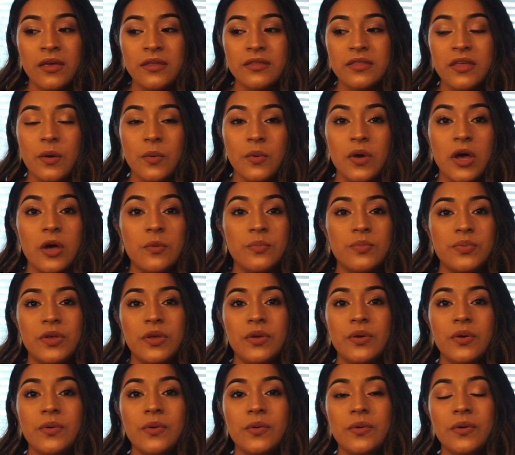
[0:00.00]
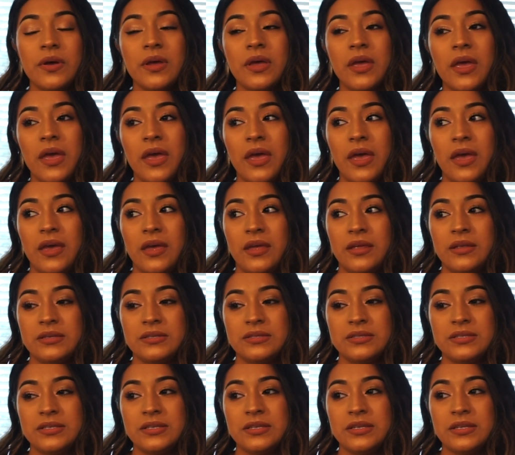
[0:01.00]
that will help you
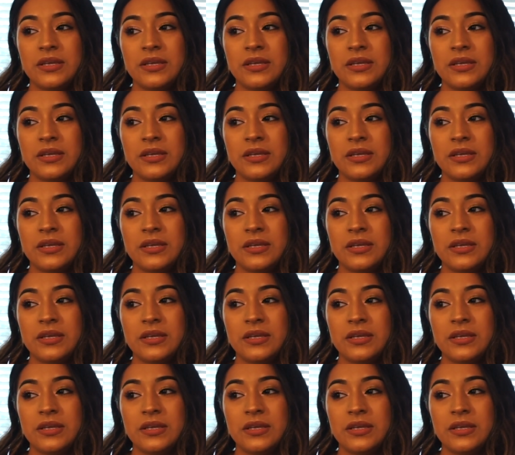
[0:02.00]
and